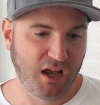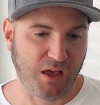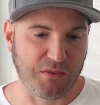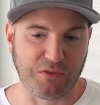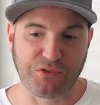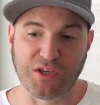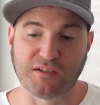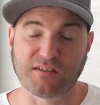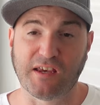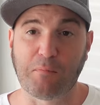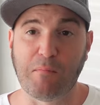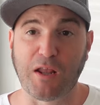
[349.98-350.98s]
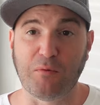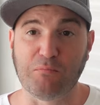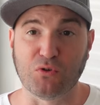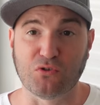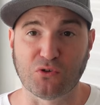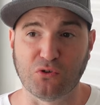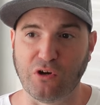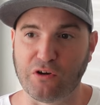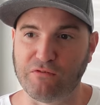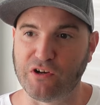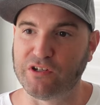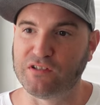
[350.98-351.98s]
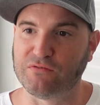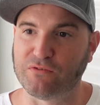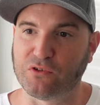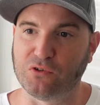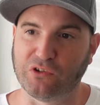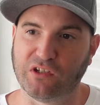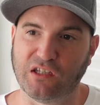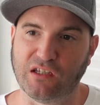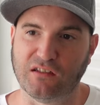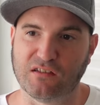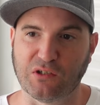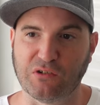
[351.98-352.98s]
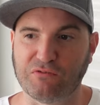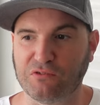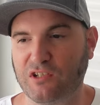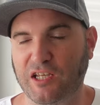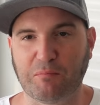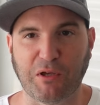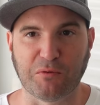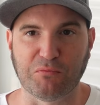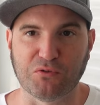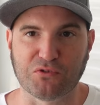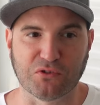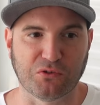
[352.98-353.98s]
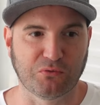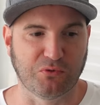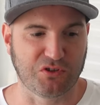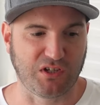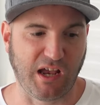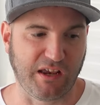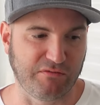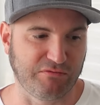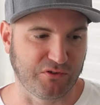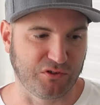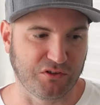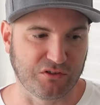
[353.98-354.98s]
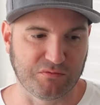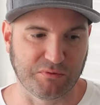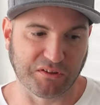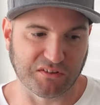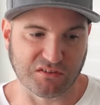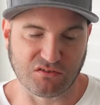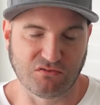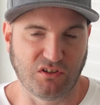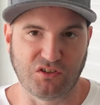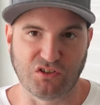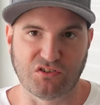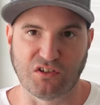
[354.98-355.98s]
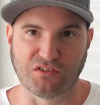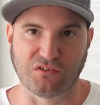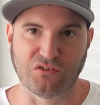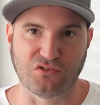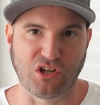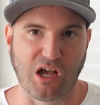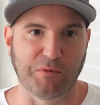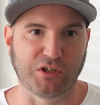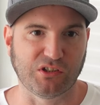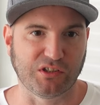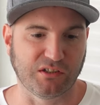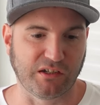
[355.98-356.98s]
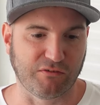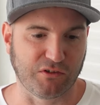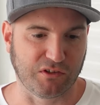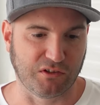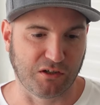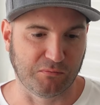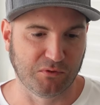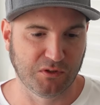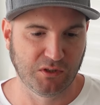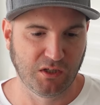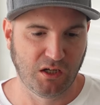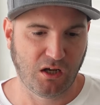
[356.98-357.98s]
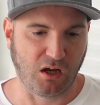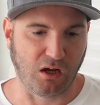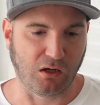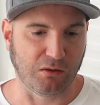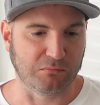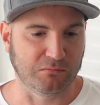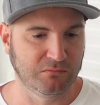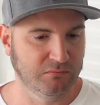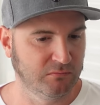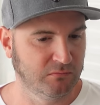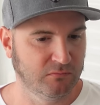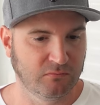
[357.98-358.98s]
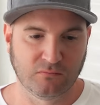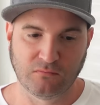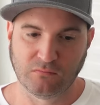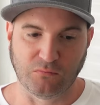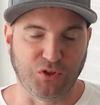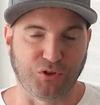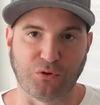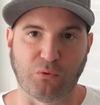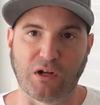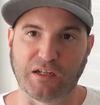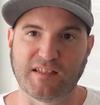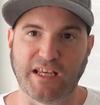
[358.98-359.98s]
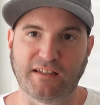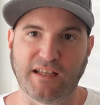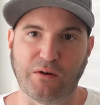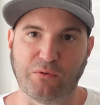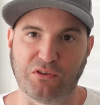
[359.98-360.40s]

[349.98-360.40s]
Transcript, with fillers: And then things like Metamucil are very difficult to get. So if you take Metamucil, which I have for years because it, it just does a good job at cleaning everything up, um, you're going to want to take that